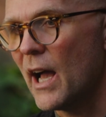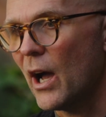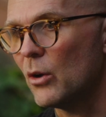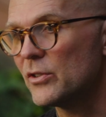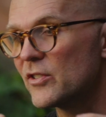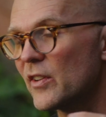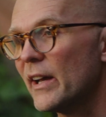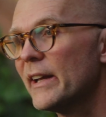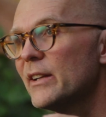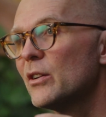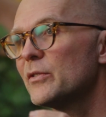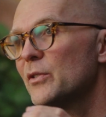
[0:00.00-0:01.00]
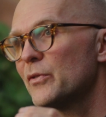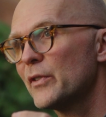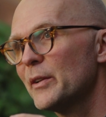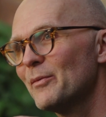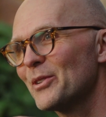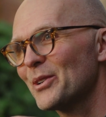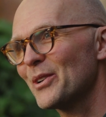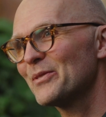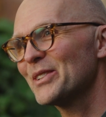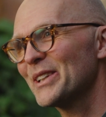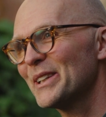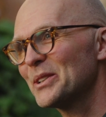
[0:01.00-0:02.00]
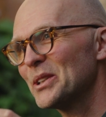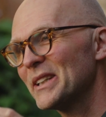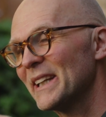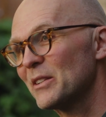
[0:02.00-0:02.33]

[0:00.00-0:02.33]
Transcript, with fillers: outside of the framework of the Kantian